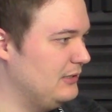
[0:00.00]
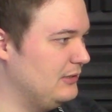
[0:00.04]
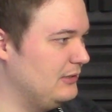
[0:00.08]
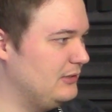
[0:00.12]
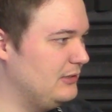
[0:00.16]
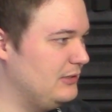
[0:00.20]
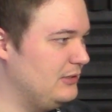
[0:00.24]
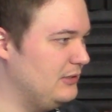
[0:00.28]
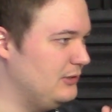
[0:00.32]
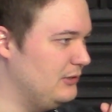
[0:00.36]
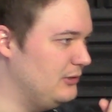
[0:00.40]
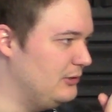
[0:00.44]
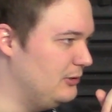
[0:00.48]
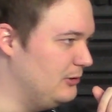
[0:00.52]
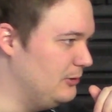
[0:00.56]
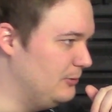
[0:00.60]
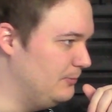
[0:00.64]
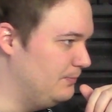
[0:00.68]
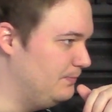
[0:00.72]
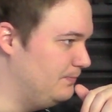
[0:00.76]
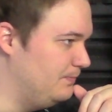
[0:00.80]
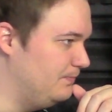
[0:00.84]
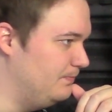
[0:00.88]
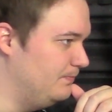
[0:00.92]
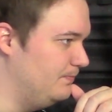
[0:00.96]

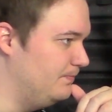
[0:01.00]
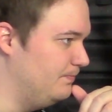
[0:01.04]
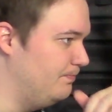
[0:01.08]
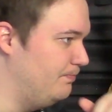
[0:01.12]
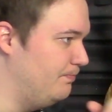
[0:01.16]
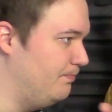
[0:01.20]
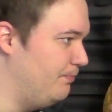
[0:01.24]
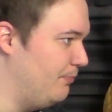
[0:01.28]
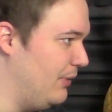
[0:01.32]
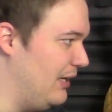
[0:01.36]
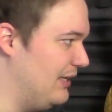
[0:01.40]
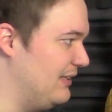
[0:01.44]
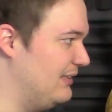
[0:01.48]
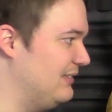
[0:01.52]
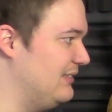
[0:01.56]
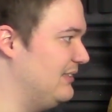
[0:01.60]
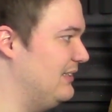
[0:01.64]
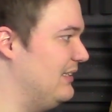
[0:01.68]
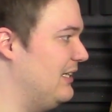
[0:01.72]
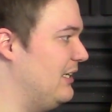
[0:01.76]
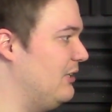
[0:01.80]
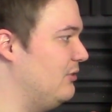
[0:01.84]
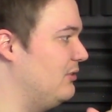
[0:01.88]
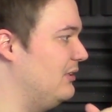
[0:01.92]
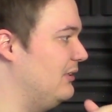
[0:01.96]
to balance
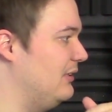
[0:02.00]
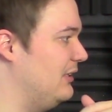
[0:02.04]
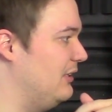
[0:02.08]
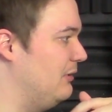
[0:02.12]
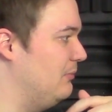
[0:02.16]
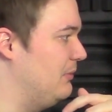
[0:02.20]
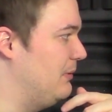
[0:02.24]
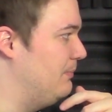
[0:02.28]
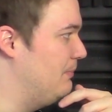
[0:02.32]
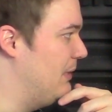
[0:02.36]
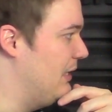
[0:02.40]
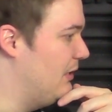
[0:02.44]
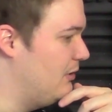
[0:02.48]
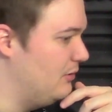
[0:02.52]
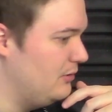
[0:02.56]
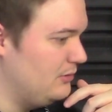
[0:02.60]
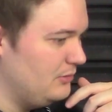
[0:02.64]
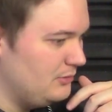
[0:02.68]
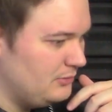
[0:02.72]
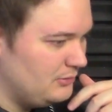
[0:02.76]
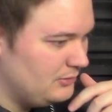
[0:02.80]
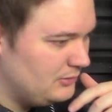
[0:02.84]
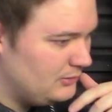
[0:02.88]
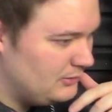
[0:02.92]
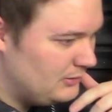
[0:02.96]
it out a little bit better.
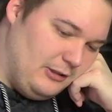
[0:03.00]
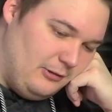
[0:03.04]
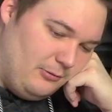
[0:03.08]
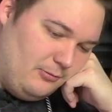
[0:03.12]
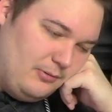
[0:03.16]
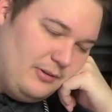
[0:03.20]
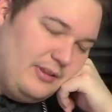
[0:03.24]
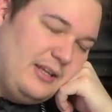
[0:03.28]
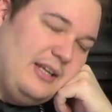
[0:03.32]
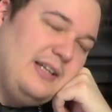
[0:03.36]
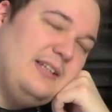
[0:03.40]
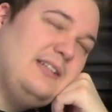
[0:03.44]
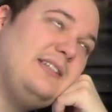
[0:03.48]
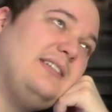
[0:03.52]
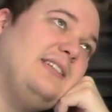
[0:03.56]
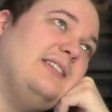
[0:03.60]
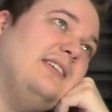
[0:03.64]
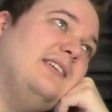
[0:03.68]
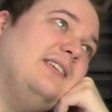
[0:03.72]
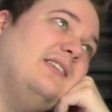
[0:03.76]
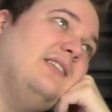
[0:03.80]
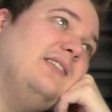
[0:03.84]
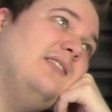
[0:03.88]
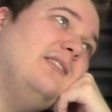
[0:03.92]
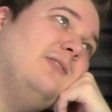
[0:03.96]
With
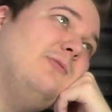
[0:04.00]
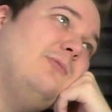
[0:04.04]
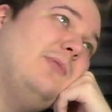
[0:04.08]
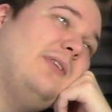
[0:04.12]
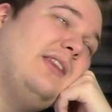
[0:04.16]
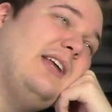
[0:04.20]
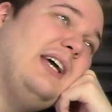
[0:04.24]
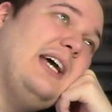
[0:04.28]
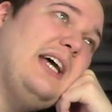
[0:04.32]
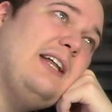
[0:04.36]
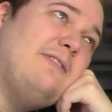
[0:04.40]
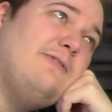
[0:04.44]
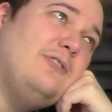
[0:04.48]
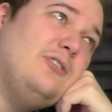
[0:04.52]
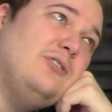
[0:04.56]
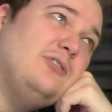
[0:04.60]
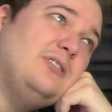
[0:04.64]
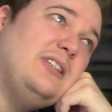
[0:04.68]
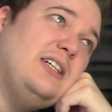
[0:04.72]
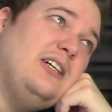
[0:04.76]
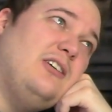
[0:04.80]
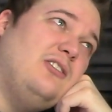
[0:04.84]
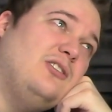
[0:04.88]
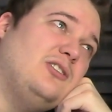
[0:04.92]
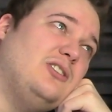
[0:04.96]
the headphones,
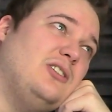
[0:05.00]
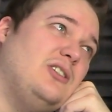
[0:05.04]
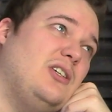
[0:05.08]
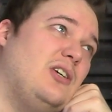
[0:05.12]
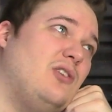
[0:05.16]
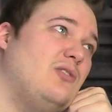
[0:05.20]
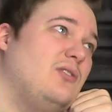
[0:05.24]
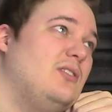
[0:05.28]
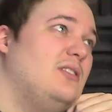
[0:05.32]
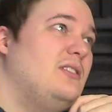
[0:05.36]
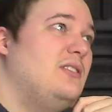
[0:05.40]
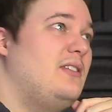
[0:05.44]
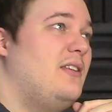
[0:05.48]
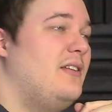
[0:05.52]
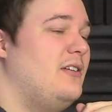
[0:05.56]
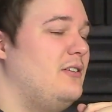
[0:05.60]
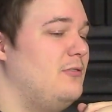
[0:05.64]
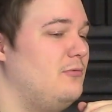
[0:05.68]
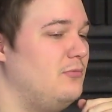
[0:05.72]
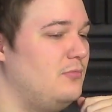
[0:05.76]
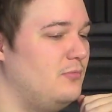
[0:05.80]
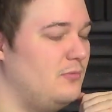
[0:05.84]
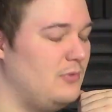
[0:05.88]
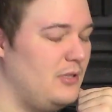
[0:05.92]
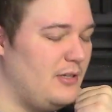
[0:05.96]
I also noticed the
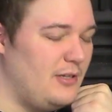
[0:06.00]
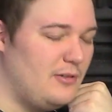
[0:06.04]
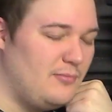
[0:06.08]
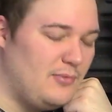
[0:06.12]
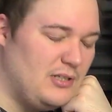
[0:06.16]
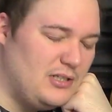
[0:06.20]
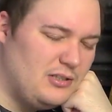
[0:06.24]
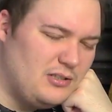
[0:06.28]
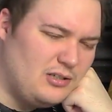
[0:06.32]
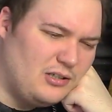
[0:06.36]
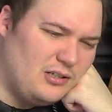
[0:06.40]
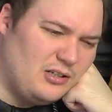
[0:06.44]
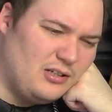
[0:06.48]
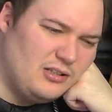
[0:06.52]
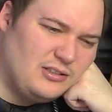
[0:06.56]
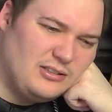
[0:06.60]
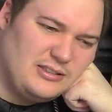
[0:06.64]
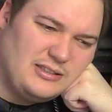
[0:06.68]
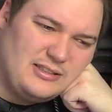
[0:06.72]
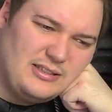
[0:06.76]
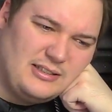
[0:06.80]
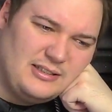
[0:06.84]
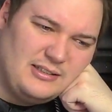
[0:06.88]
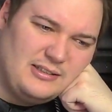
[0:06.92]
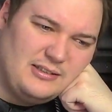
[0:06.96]
rhythm guitars